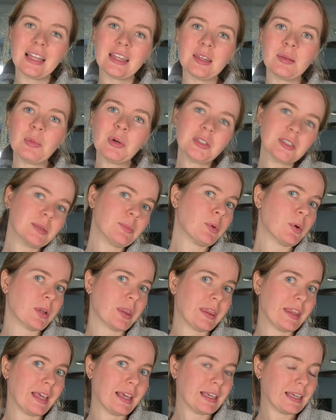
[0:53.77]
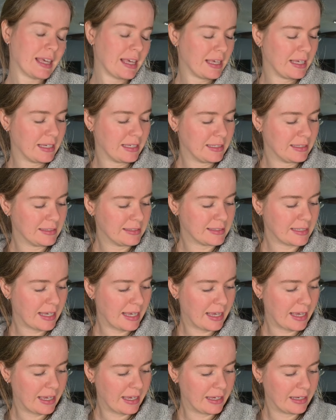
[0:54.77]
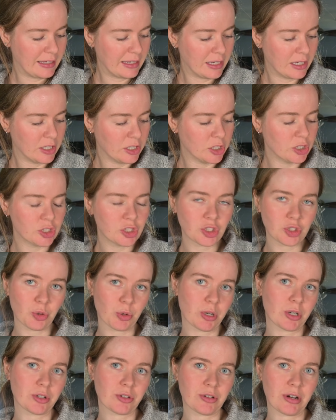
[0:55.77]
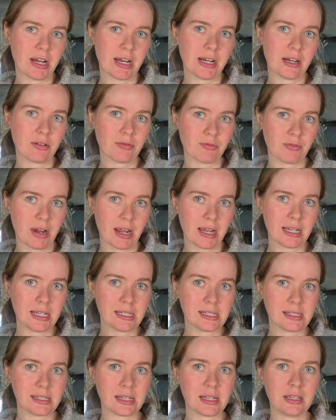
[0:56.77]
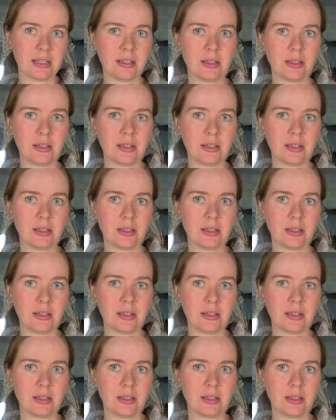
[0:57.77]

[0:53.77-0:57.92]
The most important thing is a short grain rice.